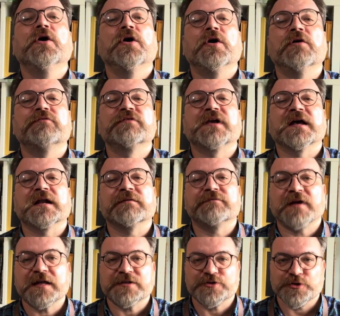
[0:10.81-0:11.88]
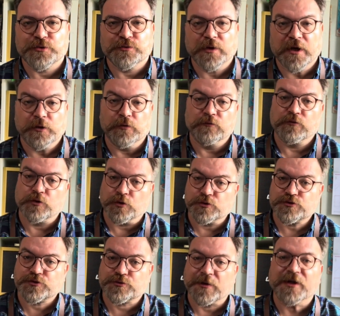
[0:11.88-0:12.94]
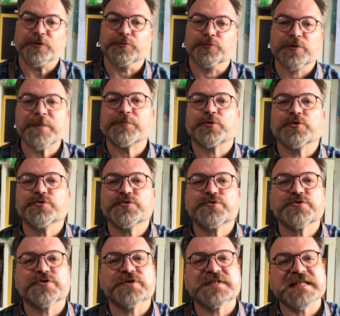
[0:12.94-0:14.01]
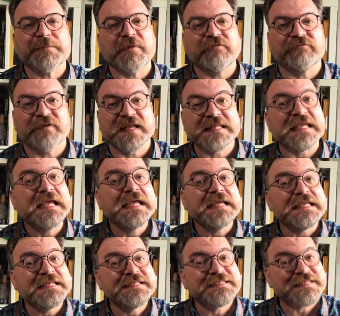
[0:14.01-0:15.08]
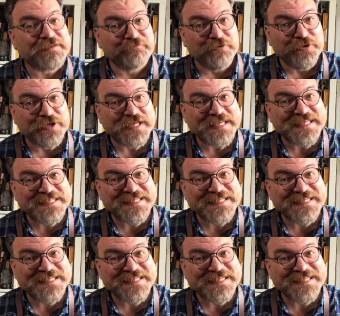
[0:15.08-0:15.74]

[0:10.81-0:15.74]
of Caravaggio and of course try to reproduce the same effect in 7 easy